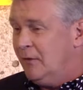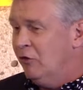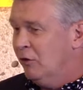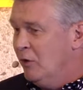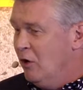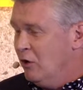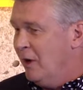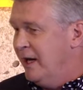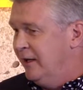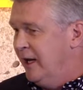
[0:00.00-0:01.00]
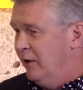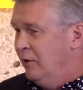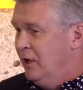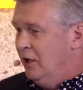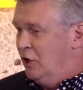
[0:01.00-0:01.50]
So we're not quite,
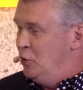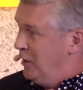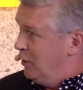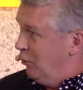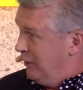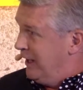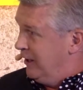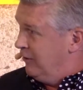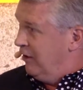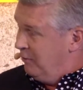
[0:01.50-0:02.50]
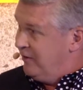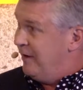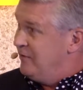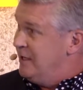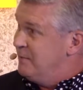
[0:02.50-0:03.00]
unicorn kind of growth, but
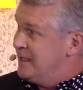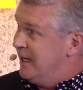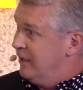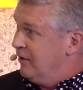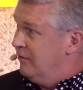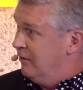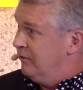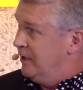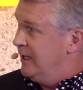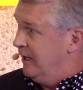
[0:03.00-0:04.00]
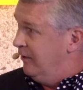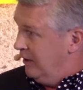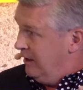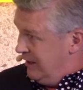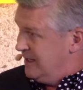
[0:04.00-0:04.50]
17% growth in 3 years
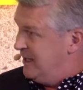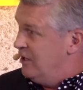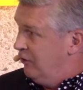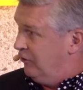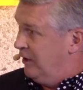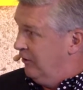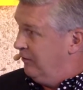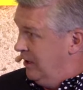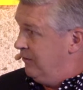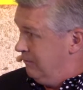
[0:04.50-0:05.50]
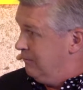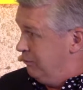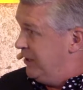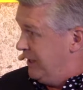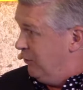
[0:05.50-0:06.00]
as an industry is
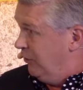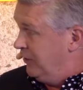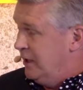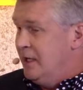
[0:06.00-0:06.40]
pretty good.